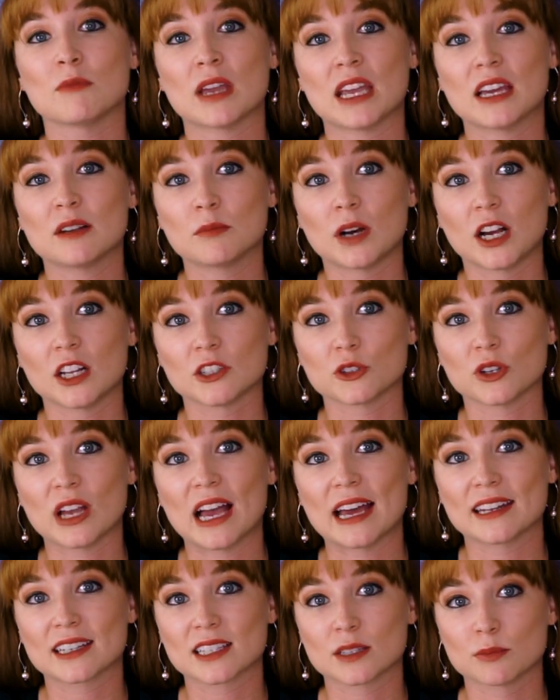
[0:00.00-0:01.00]
command module
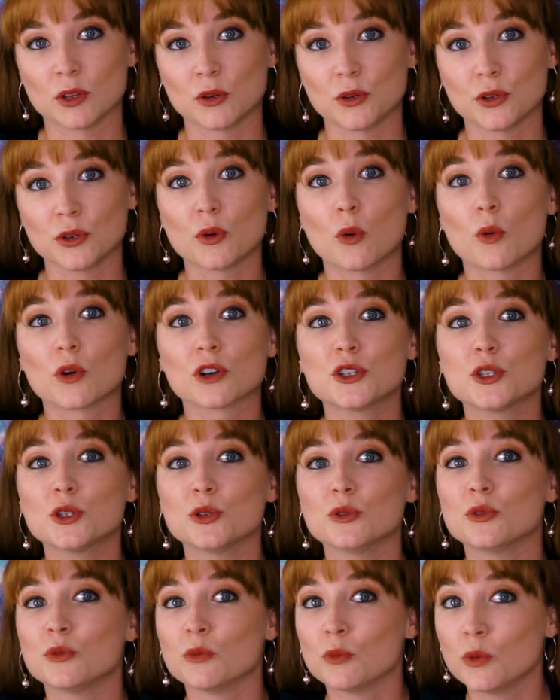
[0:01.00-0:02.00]
had exploded or
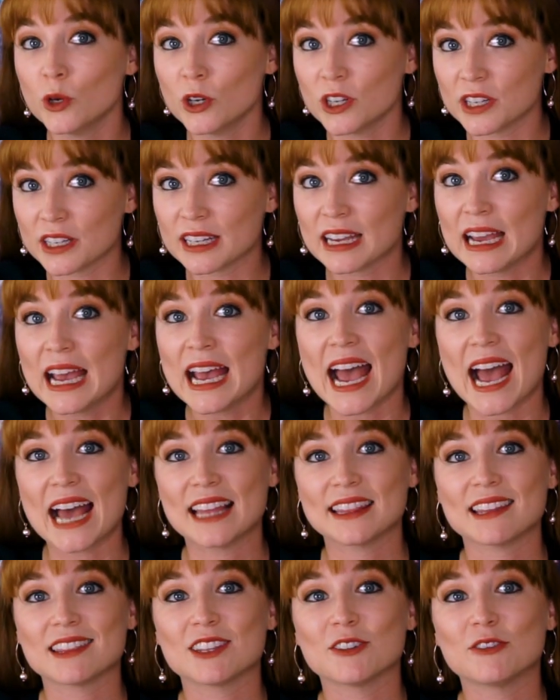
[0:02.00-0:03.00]
soon would,
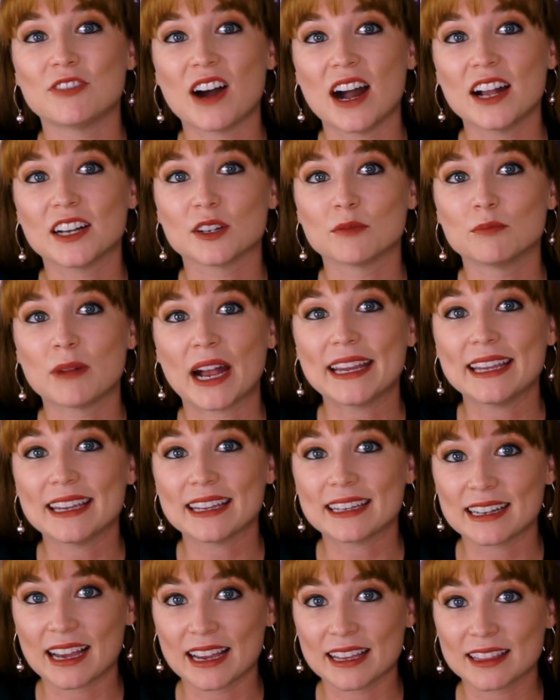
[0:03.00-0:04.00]
and that the fire might
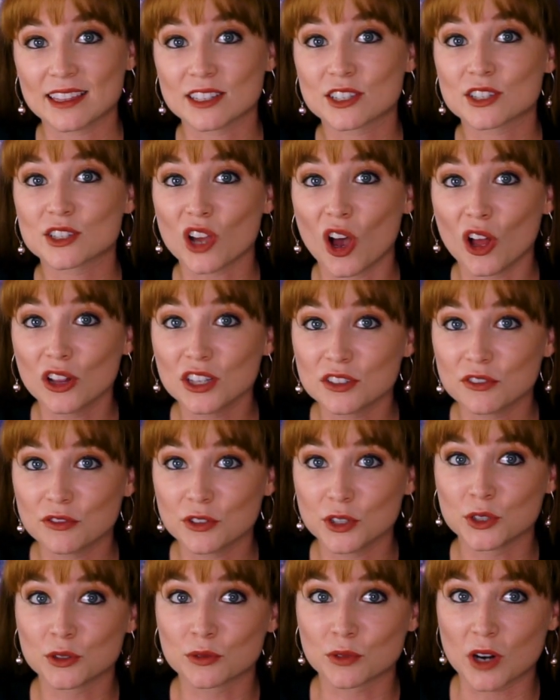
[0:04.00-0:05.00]
ignite ignite the solid
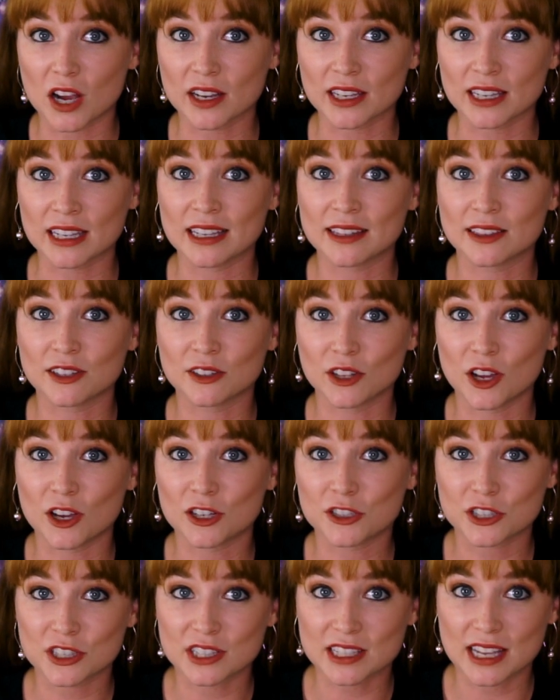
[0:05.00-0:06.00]
fuel rocket in the
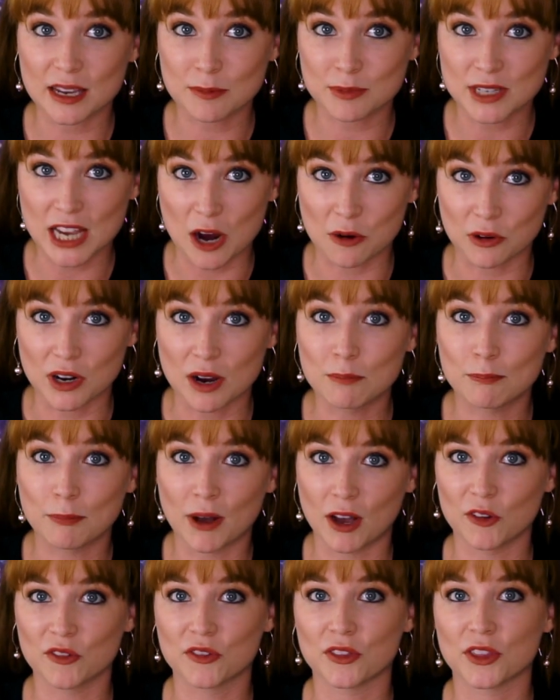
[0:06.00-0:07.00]
launch escape tower
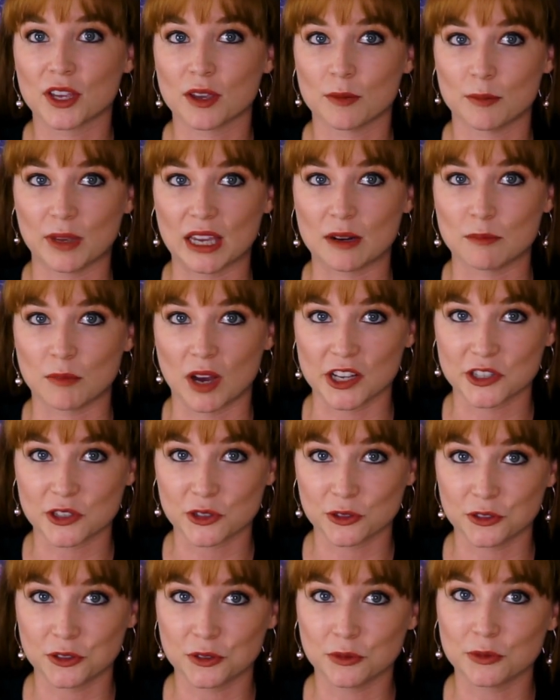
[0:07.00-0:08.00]
above the command
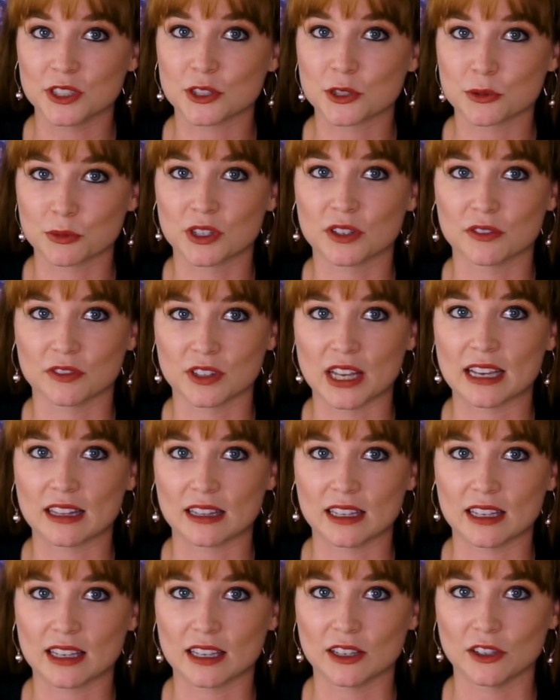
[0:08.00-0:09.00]
module, which would have
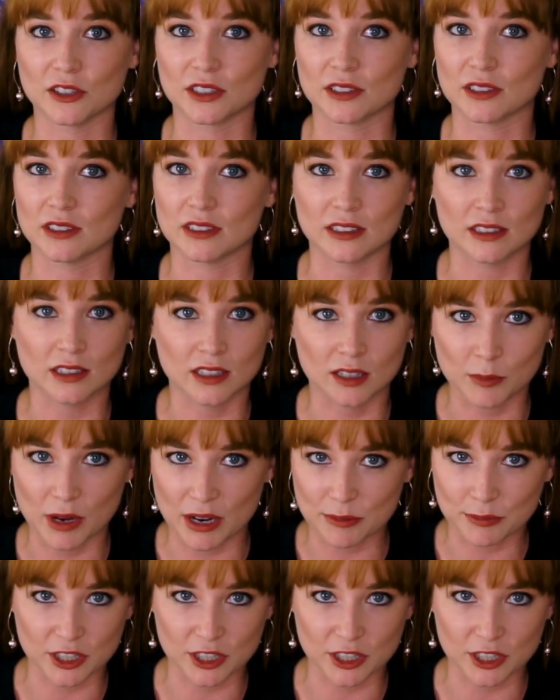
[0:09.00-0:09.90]
likely killed nearby